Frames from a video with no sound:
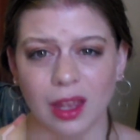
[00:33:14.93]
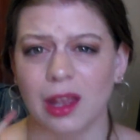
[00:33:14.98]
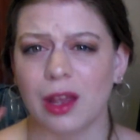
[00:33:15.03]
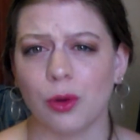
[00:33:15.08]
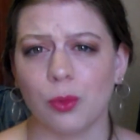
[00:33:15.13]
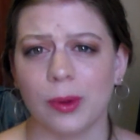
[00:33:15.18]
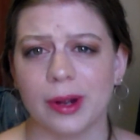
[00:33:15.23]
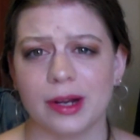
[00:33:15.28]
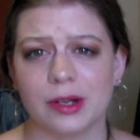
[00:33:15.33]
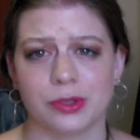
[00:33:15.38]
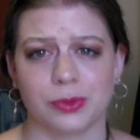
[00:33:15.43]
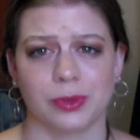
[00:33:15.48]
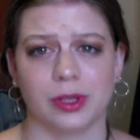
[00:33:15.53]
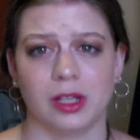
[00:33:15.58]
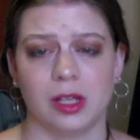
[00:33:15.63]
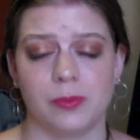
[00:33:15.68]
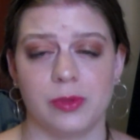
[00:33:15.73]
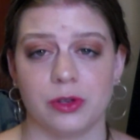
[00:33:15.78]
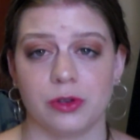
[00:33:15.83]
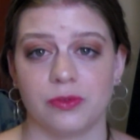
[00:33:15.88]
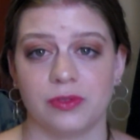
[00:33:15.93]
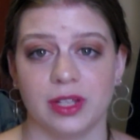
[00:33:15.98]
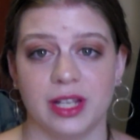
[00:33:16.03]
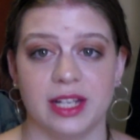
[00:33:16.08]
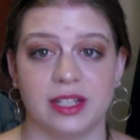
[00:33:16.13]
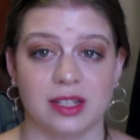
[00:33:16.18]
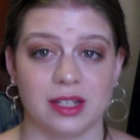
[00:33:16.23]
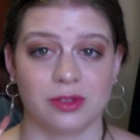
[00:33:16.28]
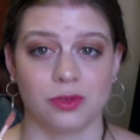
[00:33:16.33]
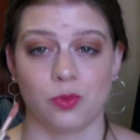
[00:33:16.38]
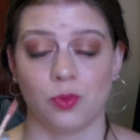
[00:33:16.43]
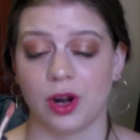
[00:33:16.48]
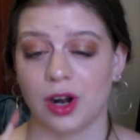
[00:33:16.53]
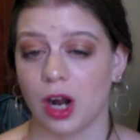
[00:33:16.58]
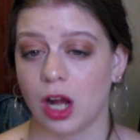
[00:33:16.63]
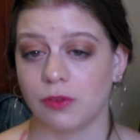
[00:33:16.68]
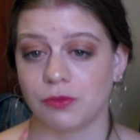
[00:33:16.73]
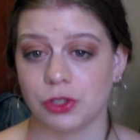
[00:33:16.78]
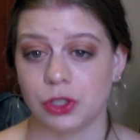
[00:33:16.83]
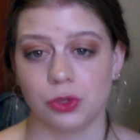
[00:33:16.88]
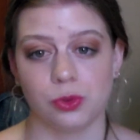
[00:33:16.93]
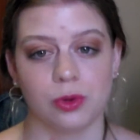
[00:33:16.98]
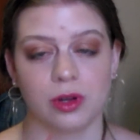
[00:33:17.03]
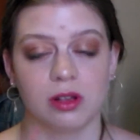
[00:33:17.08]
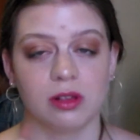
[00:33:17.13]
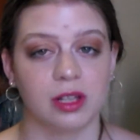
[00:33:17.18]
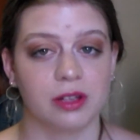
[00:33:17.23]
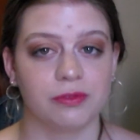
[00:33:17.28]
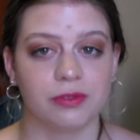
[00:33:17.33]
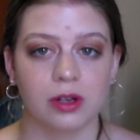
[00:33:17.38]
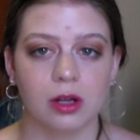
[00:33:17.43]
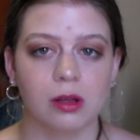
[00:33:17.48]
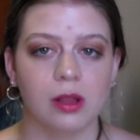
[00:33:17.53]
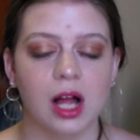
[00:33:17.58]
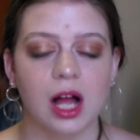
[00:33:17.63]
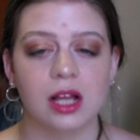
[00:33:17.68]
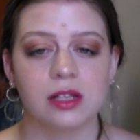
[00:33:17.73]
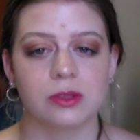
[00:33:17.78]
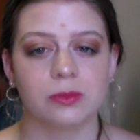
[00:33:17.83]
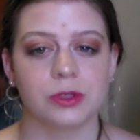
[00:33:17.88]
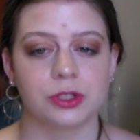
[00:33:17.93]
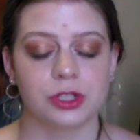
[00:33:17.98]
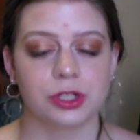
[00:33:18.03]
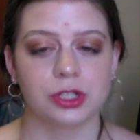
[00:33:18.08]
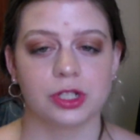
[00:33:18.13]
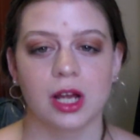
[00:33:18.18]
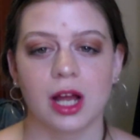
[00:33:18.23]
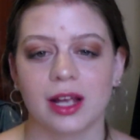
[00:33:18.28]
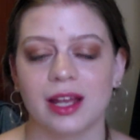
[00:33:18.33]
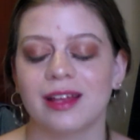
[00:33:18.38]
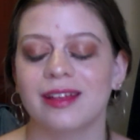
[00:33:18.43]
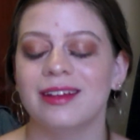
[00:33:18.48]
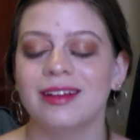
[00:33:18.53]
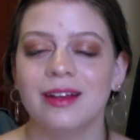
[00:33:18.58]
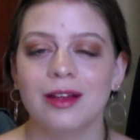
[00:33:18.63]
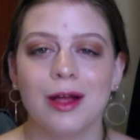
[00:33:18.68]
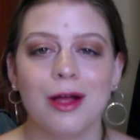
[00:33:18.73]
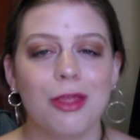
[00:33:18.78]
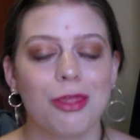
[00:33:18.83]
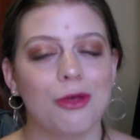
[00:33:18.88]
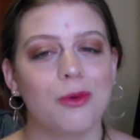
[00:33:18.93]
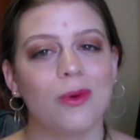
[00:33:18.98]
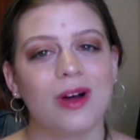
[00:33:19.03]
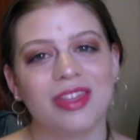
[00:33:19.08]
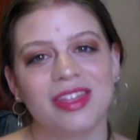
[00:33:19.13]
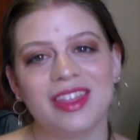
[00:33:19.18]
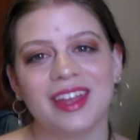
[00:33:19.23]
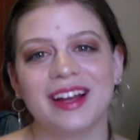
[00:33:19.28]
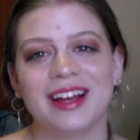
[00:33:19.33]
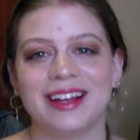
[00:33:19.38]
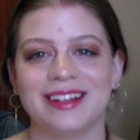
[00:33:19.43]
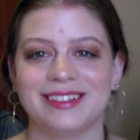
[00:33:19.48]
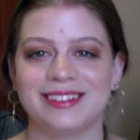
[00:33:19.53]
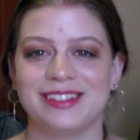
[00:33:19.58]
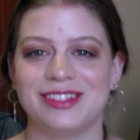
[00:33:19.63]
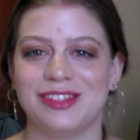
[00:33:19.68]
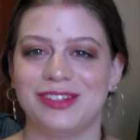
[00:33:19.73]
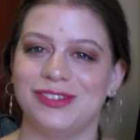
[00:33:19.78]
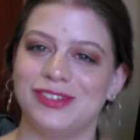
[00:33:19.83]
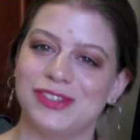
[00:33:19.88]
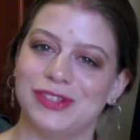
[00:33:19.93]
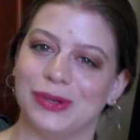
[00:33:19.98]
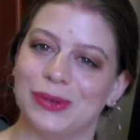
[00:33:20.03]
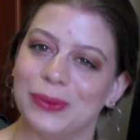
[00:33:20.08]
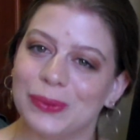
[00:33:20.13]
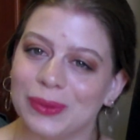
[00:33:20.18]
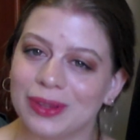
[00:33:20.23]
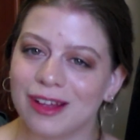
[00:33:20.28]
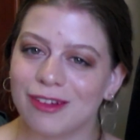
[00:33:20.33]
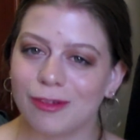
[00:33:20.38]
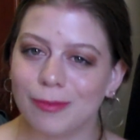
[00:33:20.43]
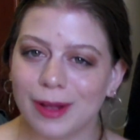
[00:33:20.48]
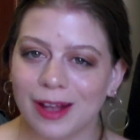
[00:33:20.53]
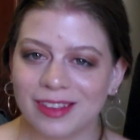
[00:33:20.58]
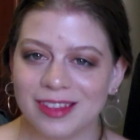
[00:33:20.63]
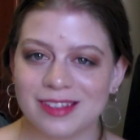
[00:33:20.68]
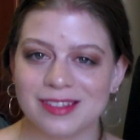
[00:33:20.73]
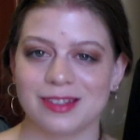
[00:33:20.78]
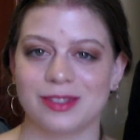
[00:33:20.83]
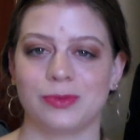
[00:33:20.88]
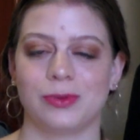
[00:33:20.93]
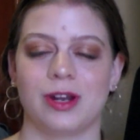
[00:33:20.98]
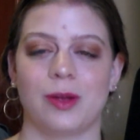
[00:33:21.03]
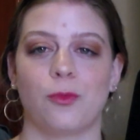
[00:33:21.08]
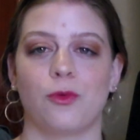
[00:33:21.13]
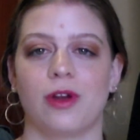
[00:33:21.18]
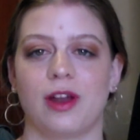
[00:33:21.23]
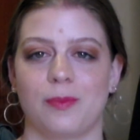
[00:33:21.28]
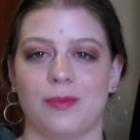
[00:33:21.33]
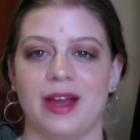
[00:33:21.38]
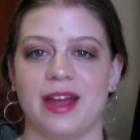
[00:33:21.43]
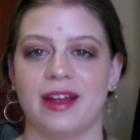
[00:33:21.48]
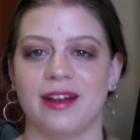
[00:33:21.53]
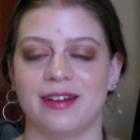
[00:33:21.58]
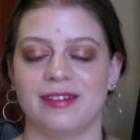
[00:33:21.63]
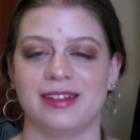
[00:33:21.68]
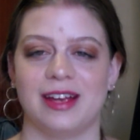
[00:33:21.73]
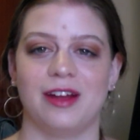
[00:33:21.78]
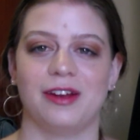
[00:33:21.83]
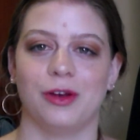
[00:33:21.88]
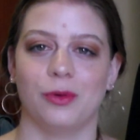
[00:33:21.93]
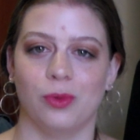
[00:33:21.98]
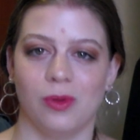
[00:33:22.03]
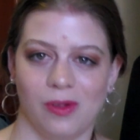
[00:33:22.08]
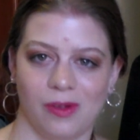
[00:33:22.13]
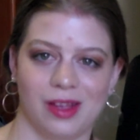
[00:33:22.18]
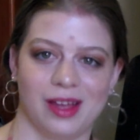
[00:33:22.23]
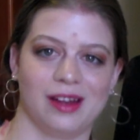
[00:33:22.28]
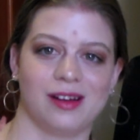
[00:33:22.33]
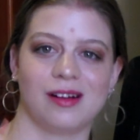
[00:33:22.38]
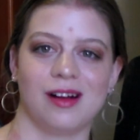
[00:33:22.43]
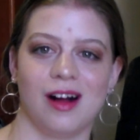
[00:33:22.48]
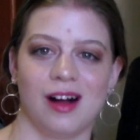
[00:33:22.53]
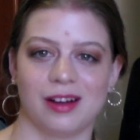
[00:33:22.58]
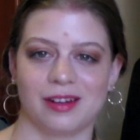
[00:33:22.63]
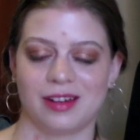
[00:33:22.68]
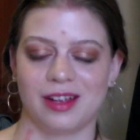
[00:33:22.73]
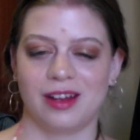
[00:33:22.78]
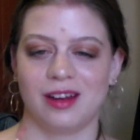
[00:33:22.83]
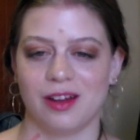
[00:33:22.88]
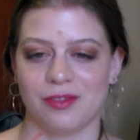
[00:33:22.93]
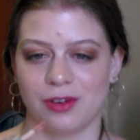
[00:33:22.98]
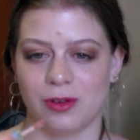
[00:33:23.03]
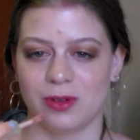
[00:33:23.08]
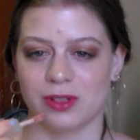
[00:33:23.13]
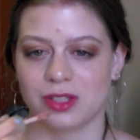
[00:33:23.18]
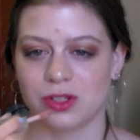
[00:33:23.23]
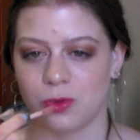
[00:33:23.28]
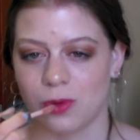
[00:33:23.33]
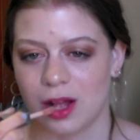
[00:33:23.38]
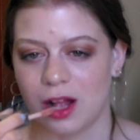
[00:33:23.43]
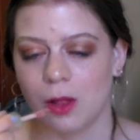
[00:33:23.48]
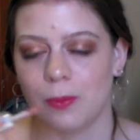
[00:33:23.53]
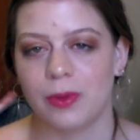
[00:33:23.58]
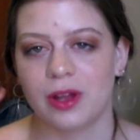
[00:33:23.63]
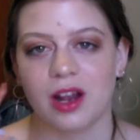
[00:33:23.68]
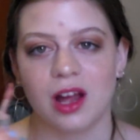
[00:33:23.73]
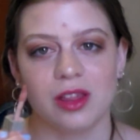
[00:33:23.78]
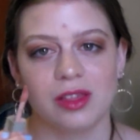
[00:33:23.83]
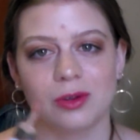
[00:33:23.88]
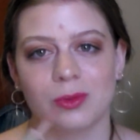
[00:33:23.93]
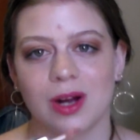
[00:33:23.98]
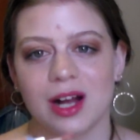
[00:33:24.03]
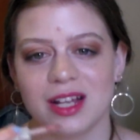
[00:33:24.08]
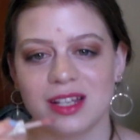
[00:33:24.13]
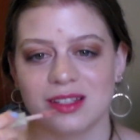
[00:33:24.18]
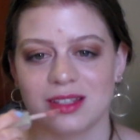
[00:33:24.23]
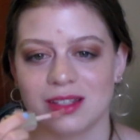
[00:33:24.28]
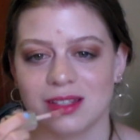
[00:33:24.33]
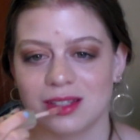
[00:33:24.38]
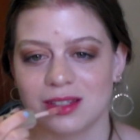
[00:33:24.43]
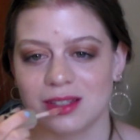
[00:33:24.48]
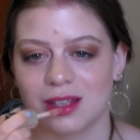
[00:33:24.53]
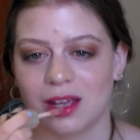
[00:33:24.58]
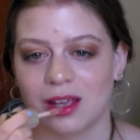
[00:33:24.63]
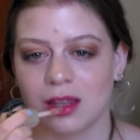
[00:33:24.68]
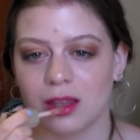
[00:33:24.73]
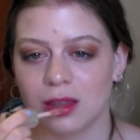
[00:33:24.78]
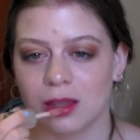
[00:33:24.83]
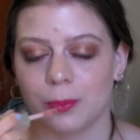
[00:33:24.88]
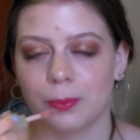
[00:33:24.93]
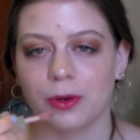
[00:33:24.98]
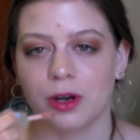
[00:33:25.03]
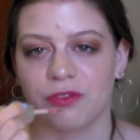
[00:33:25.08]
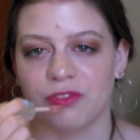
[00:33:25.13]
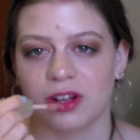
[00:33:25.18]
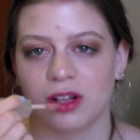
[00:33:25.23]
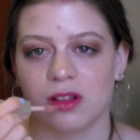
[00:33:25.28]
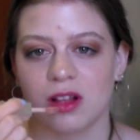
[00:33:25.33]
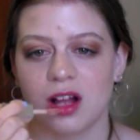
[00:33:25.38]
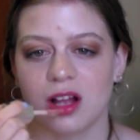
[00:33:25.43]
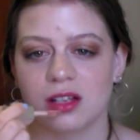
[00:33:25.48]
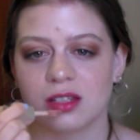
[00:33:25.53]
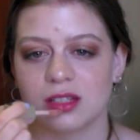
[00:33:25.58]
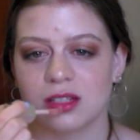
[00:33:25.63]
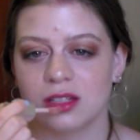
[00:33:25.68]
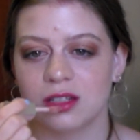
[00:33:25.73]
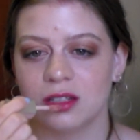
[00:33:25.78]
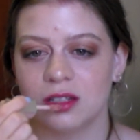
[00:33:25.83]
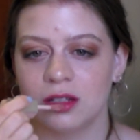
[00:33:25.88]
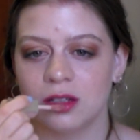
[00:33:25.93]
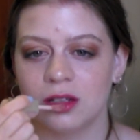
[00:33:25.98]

It wears really beautifully. It doesn't wear off too quickly for a gloss, which is shocking. The one thing I don't love about this is when I'm wearing my hair down, it will get caught in it every once in a while, but otherwise this is like the perfect gloss.